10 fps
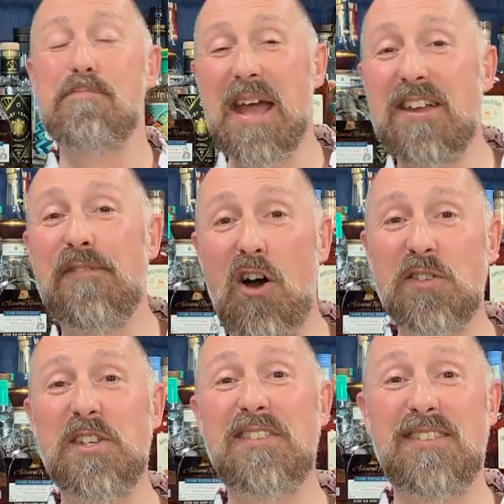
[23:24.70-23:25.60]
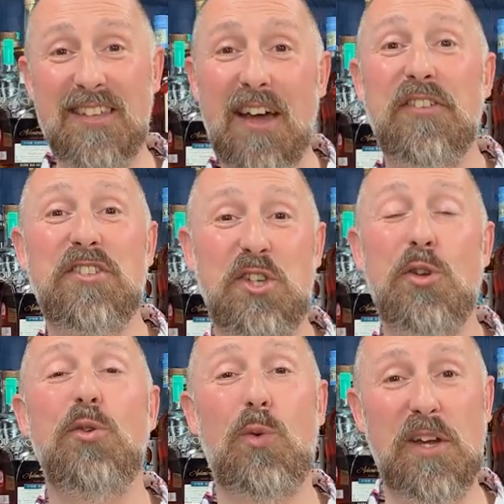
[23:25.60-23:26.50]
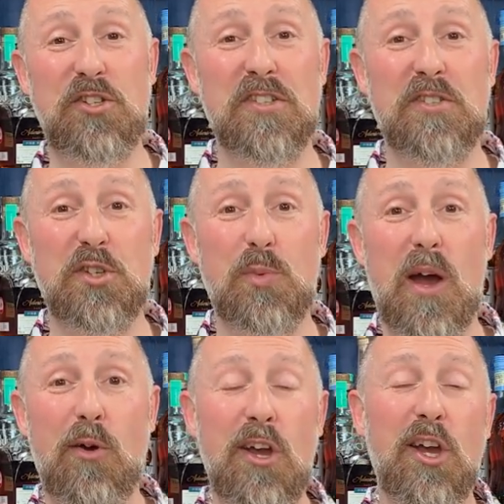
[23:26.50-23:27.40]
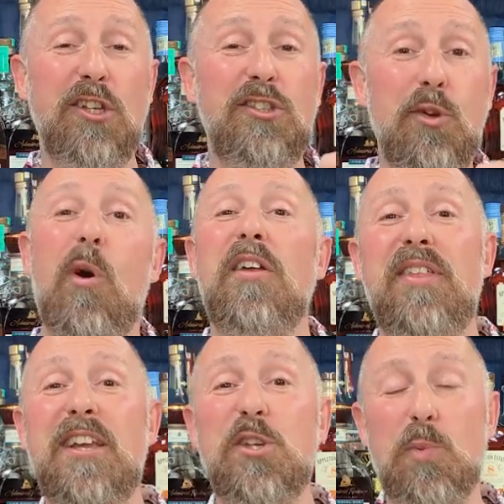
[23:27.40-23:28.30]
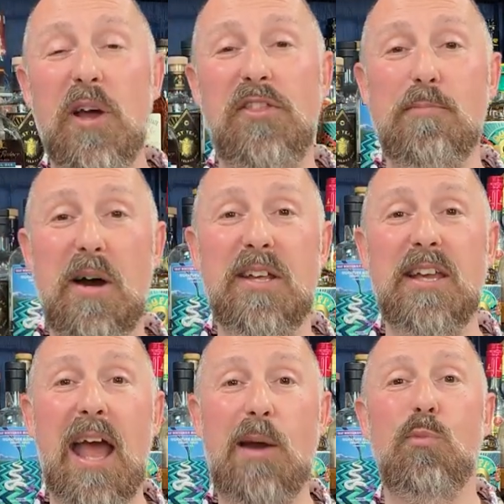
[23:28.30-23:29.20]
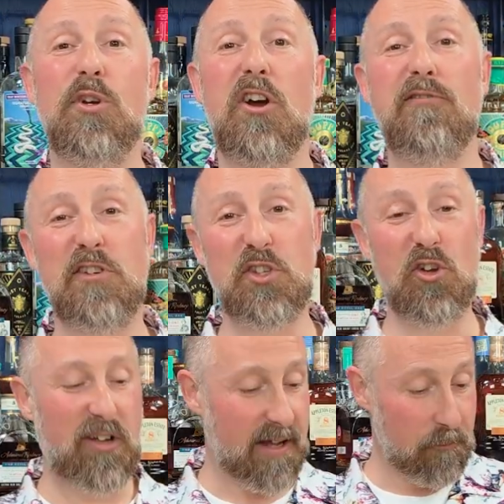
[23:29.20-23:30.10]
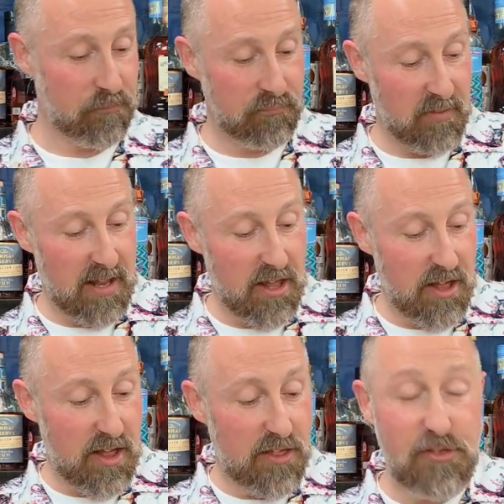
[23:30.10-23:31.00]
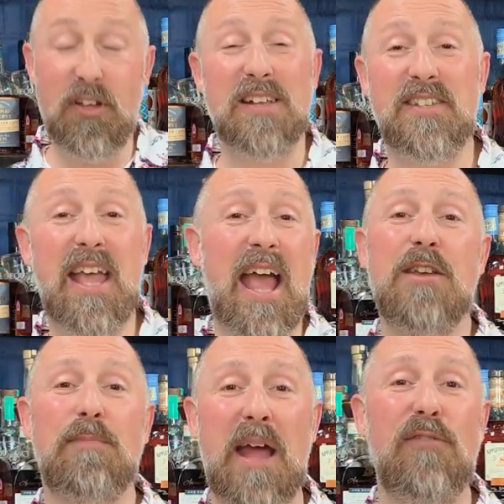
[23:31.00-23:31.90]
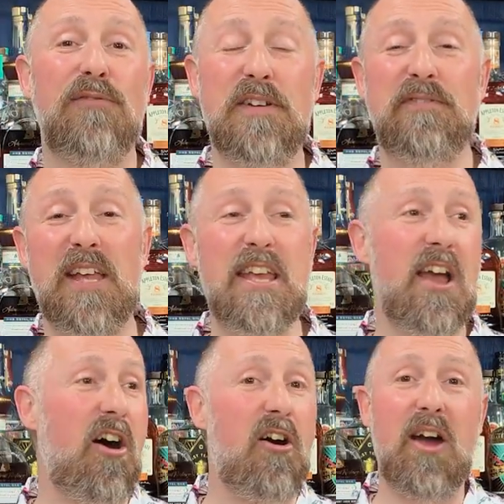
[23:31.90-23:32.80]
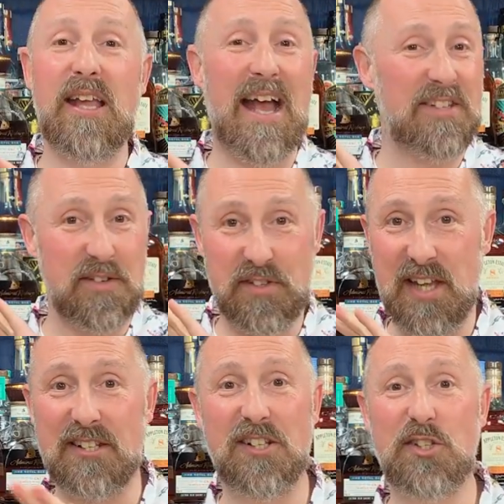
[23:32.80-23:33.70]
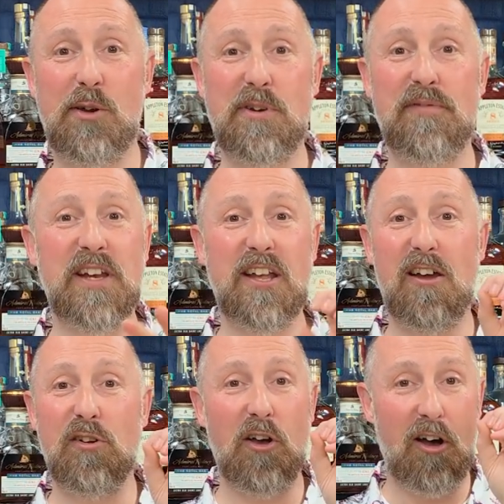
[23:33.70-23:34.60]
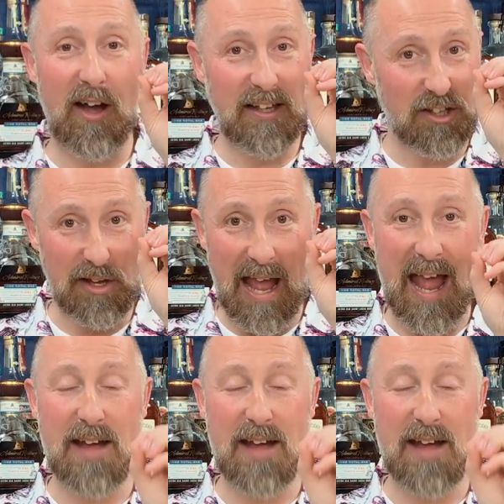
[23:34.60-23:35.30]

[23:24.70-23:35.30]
And that may have answered the other two questions as well. Do I think it's worth the money, and would I restock it? £38.50. As I've said at the top of the video, I'm